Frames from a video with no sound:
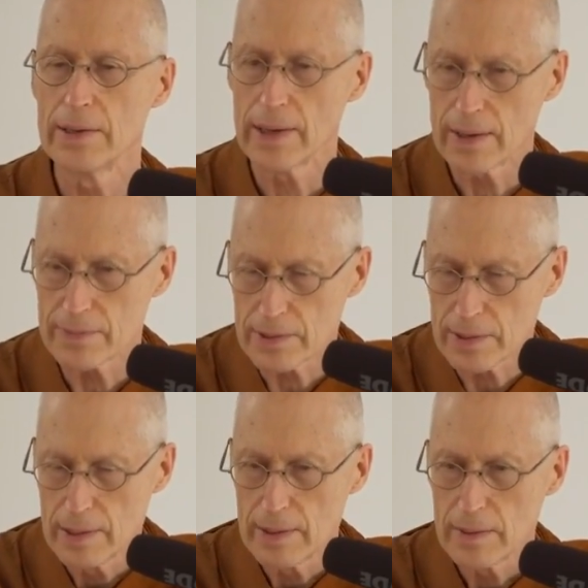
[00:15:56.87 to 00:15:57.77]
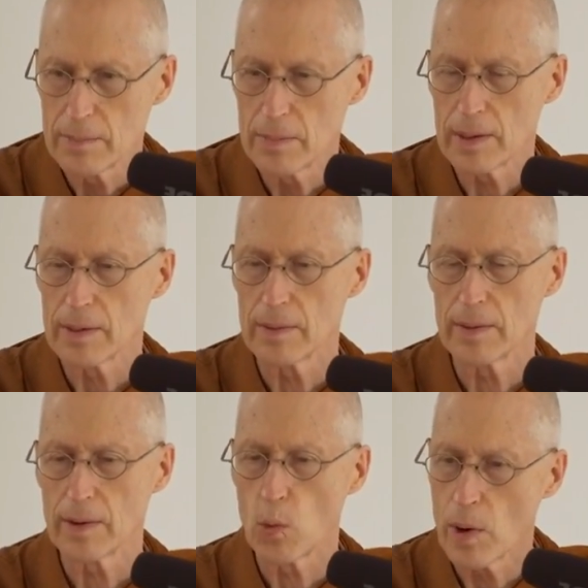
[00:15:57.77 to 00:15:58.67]
You have to uh,
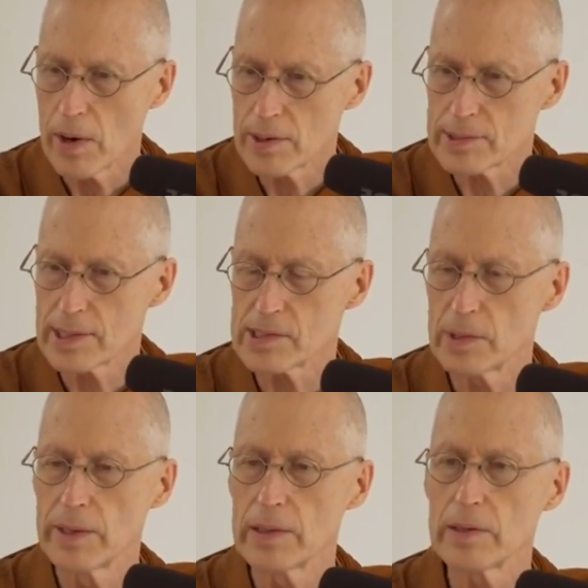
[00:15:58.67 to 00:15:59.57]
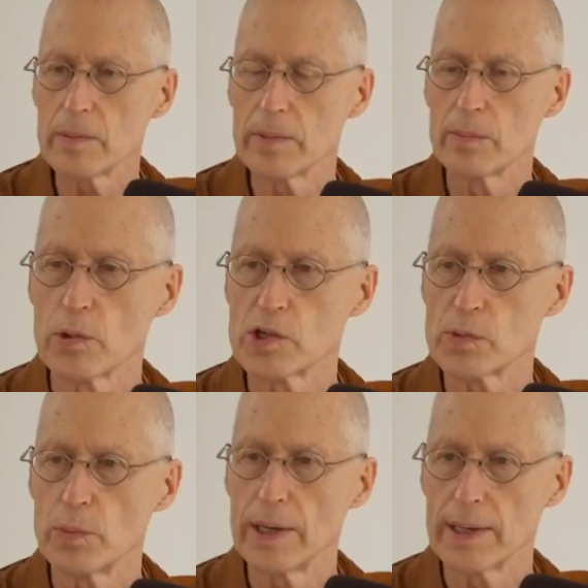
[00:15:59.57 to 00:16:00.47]
uh, awareness has to be a little bit
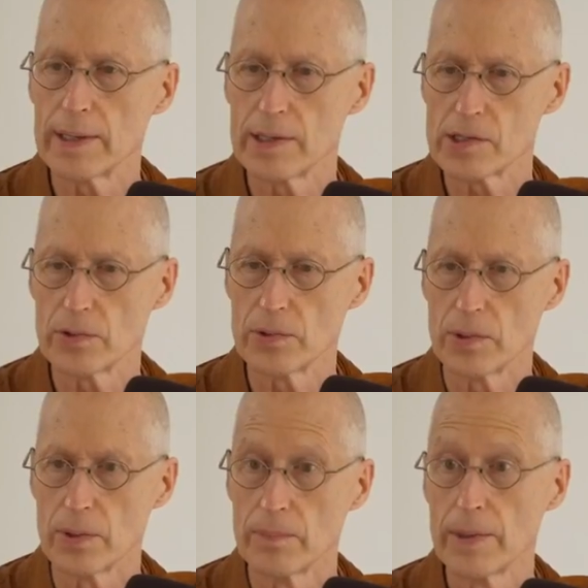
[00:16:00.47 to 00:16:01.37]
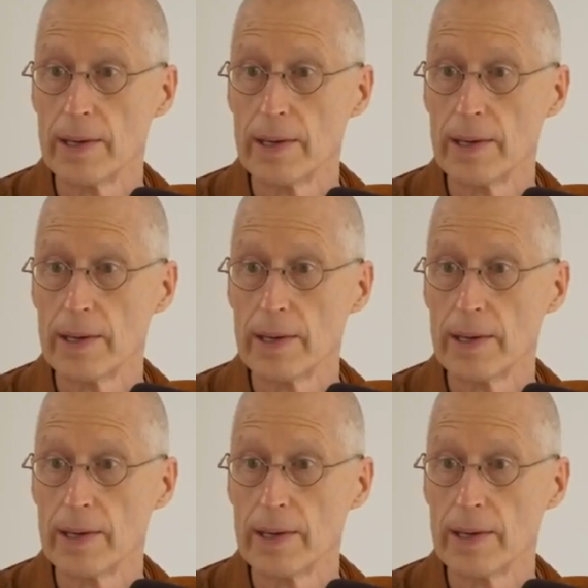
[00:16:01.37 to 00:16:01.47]
spread as a rule,